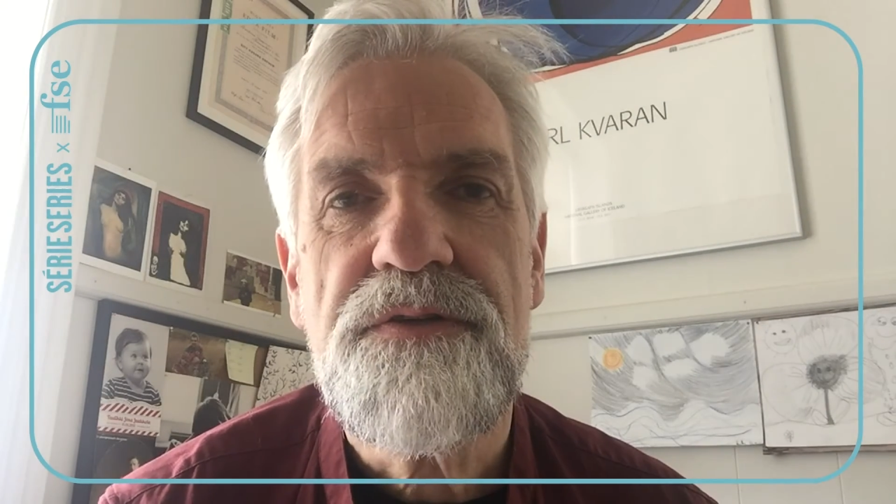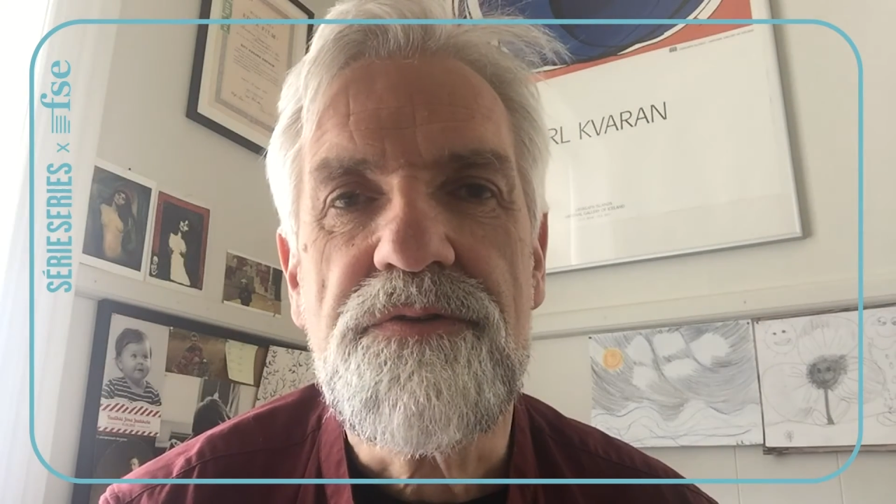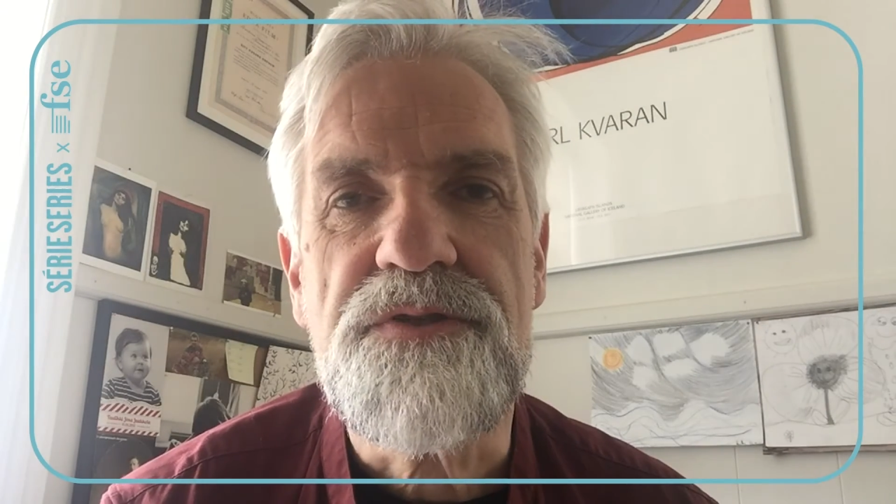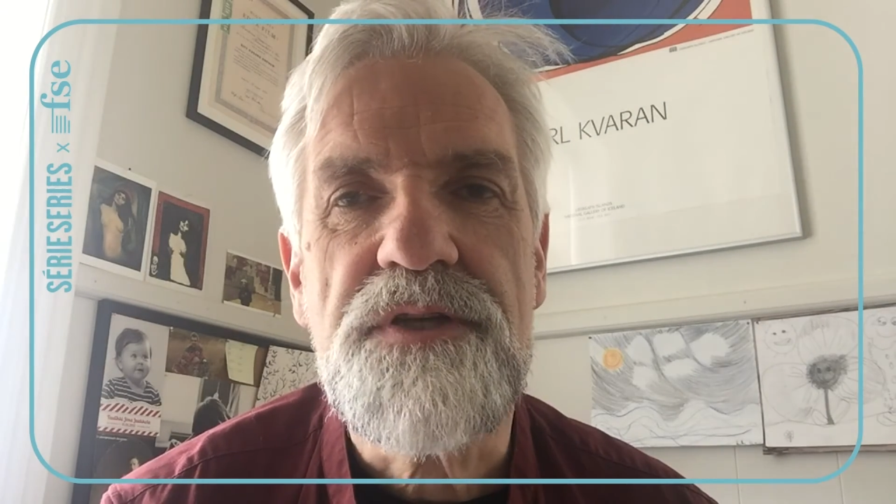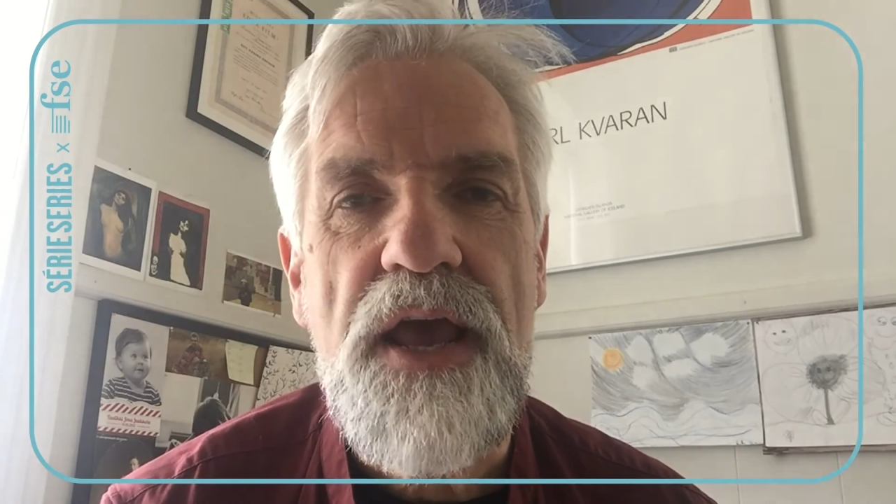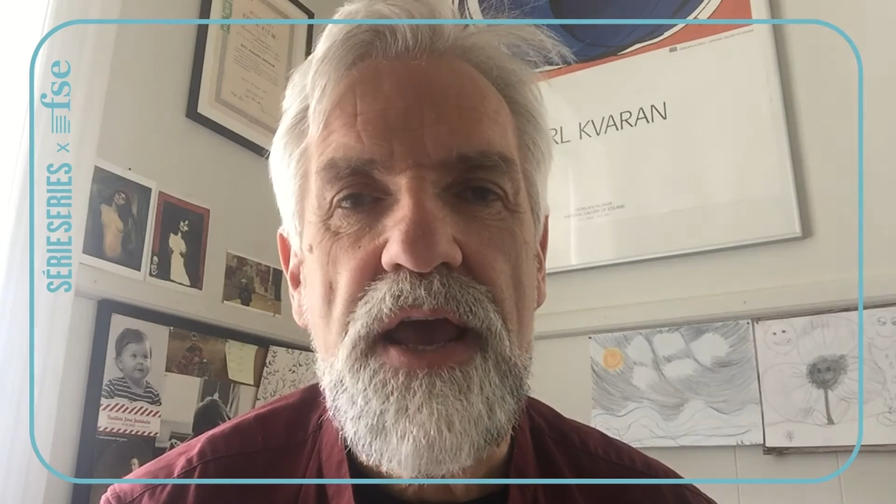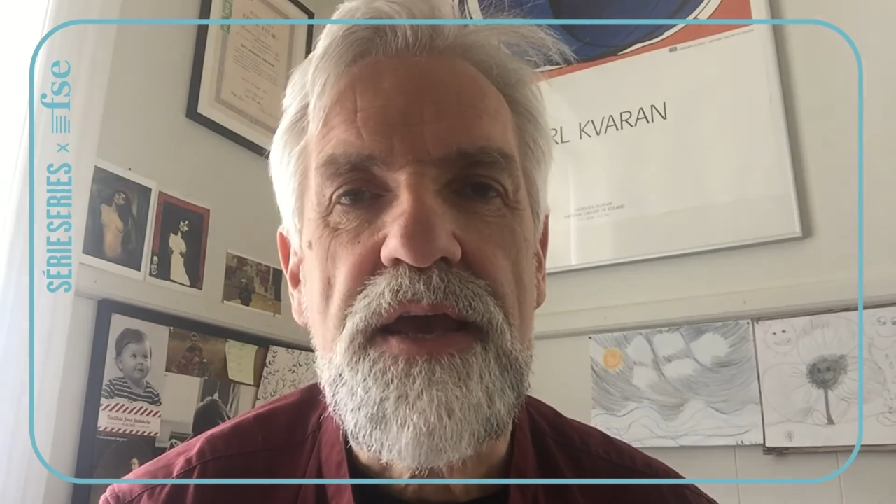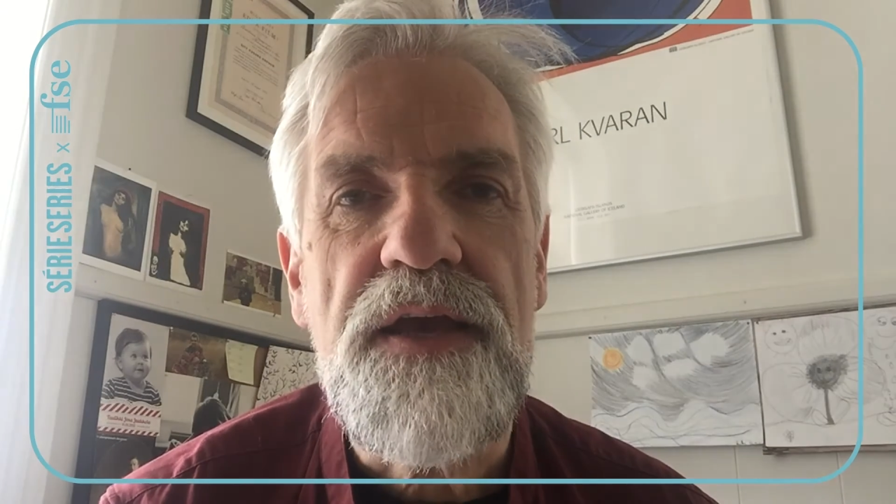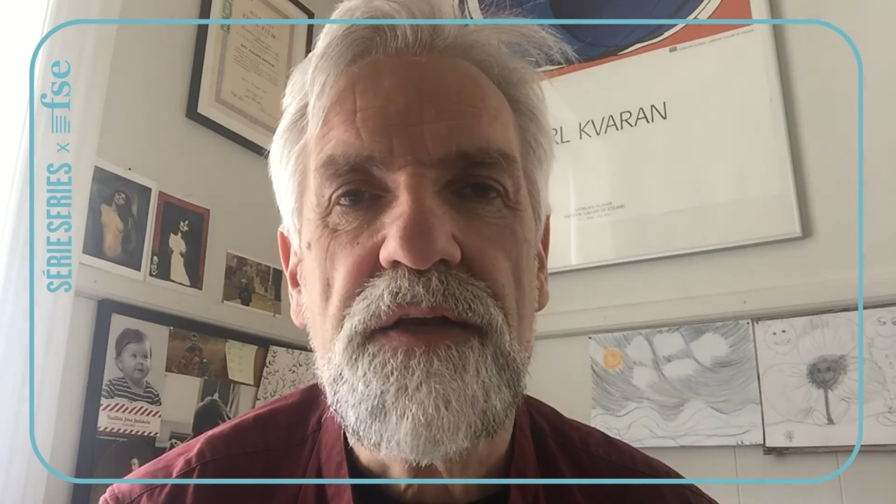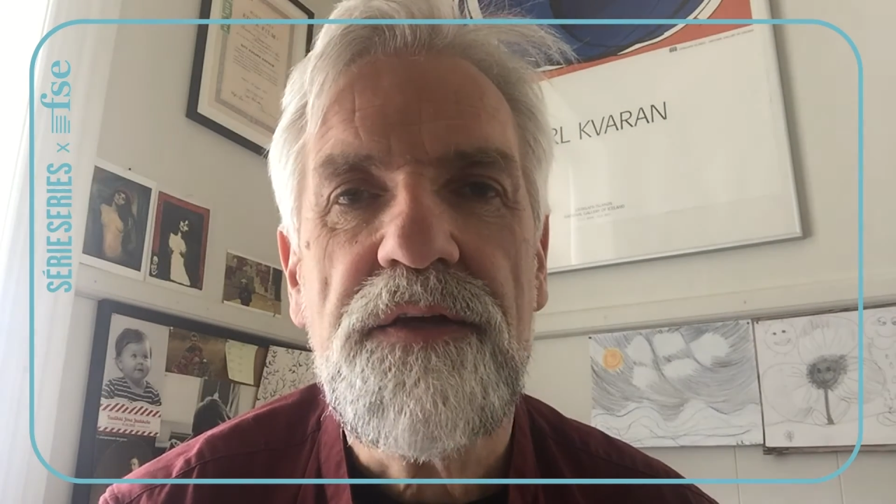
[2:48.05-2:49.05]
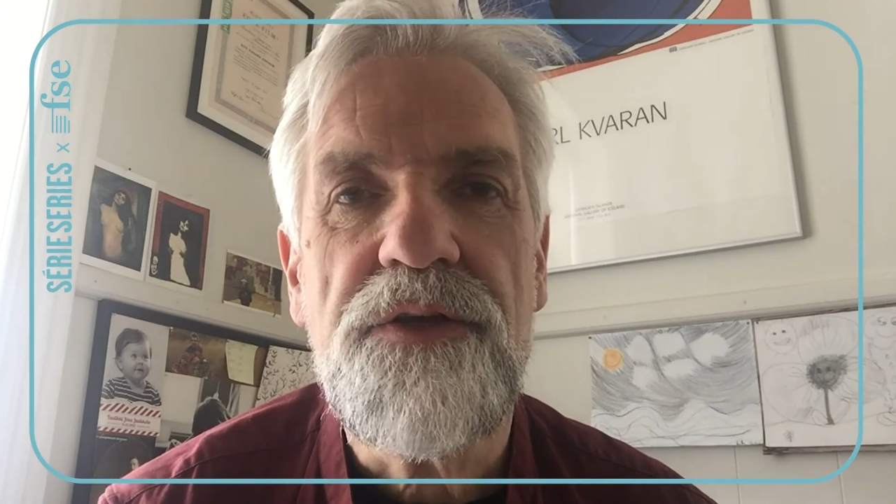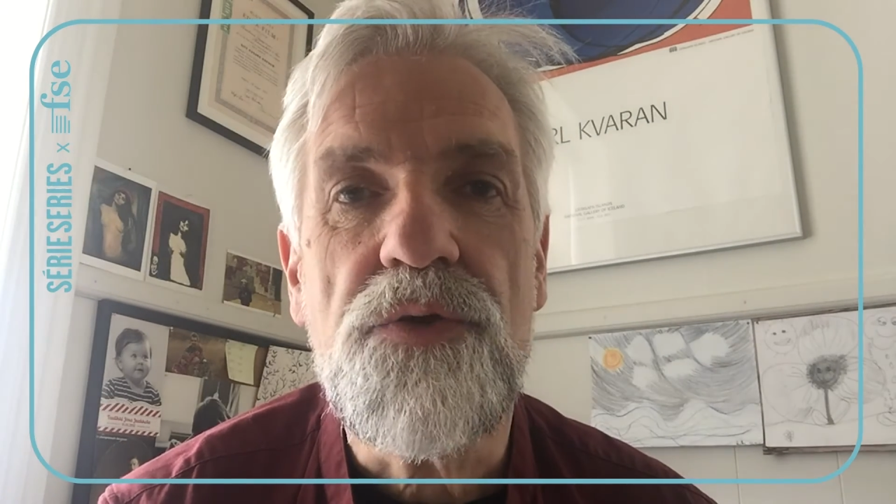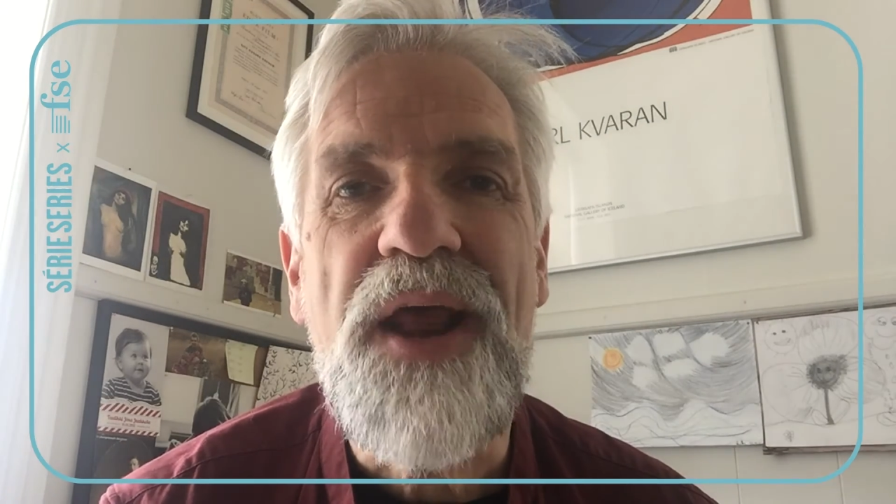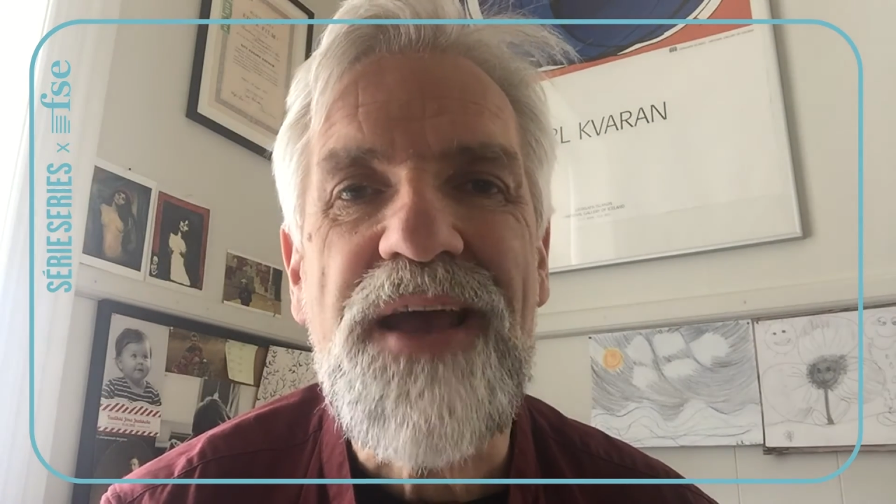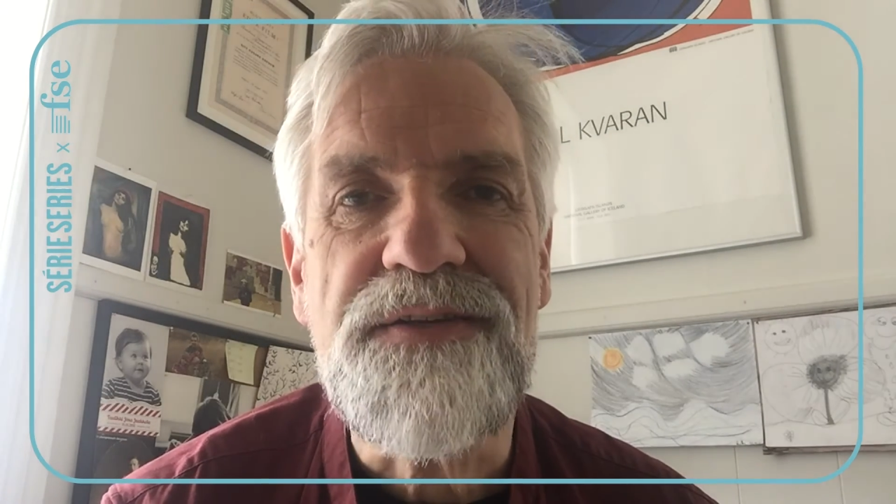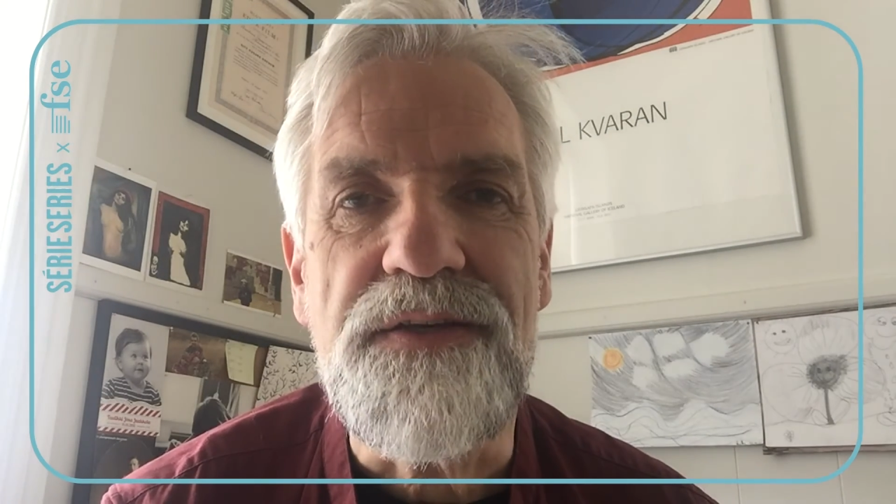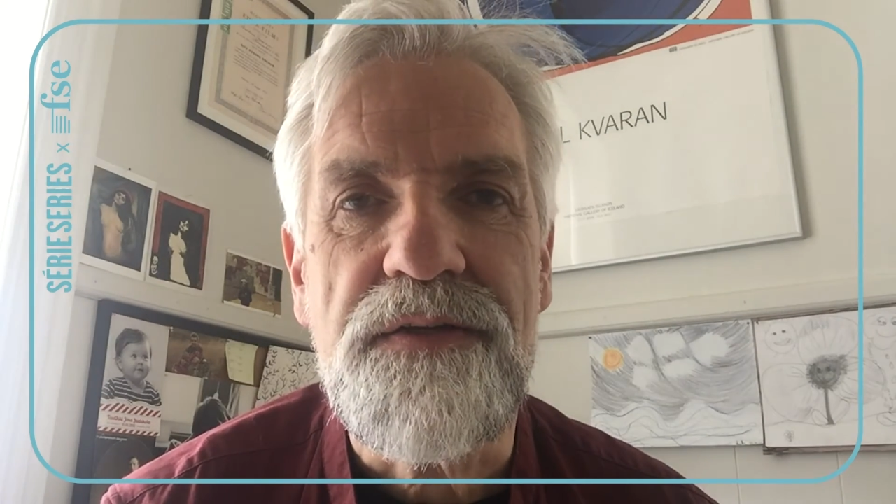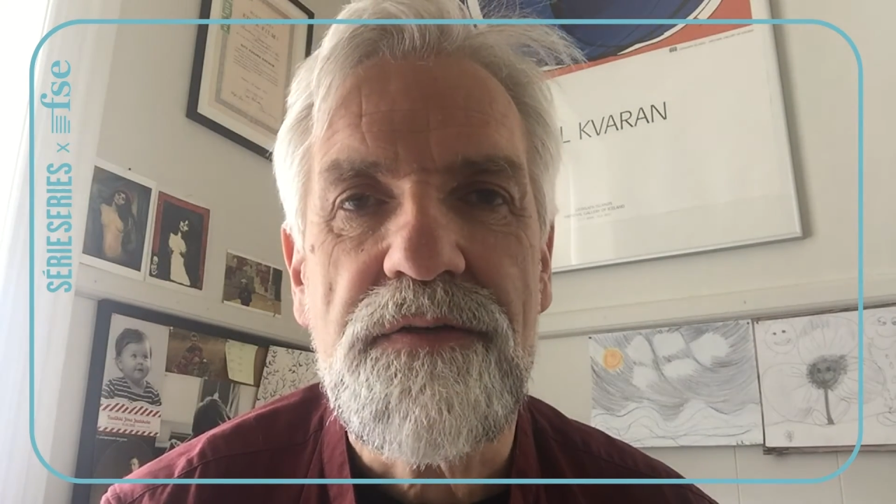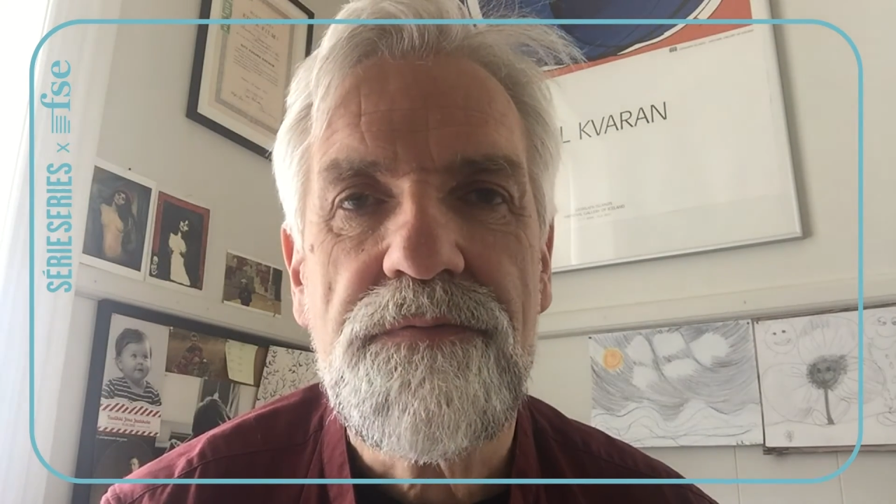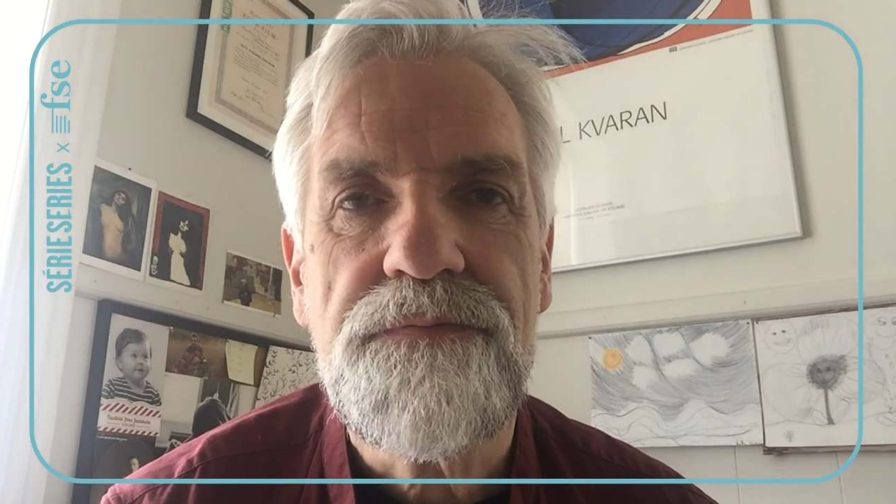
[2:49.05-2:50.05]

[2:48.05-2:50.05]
to stay united.